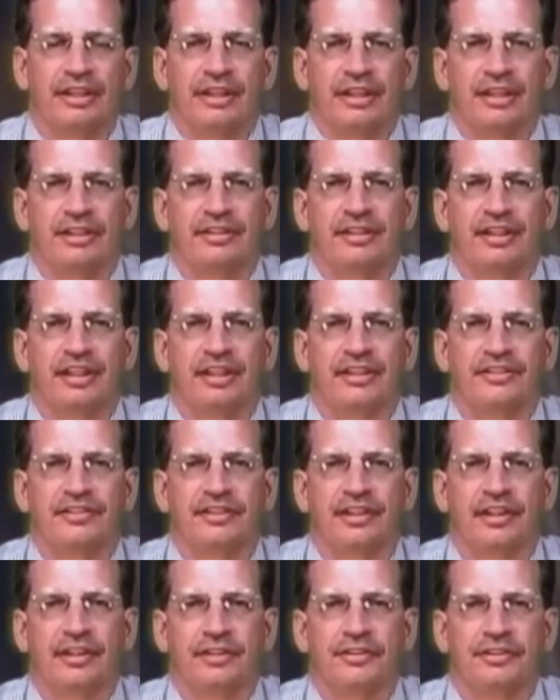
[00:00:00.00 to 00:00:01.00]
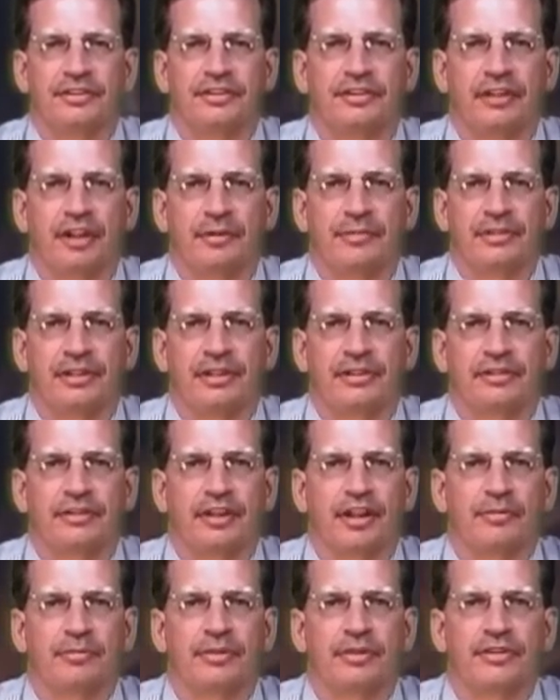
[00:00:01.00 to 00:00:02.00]
In the A style, the denominator
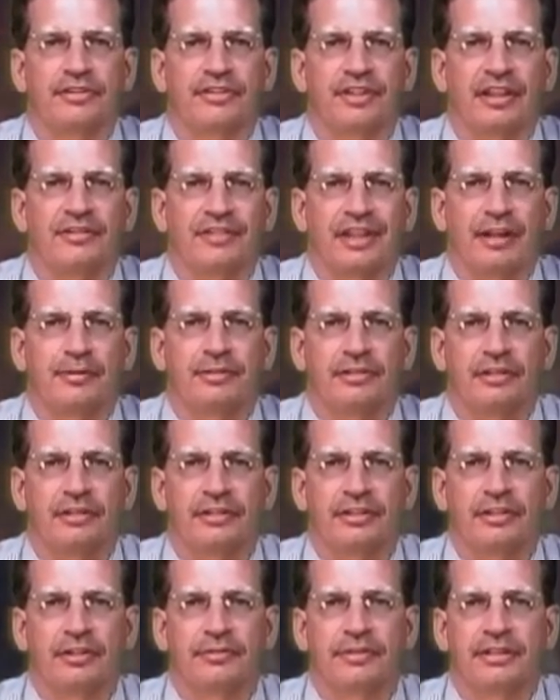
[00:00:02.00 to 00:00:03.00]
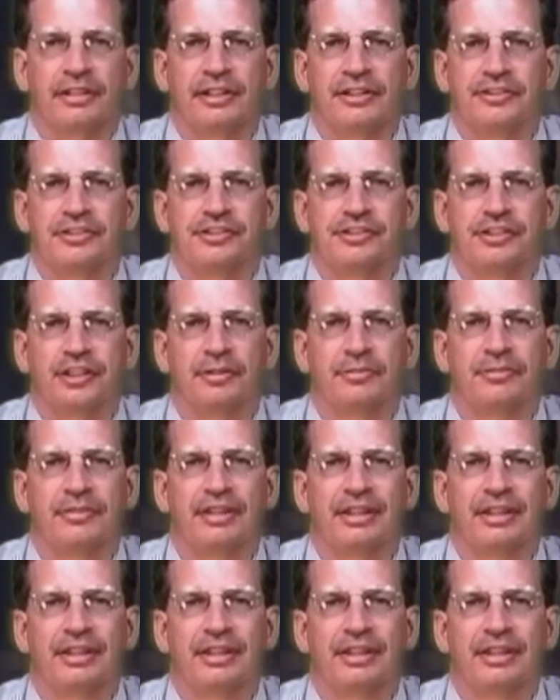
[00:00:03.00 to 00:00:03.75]
numbers have absolutely no relationship.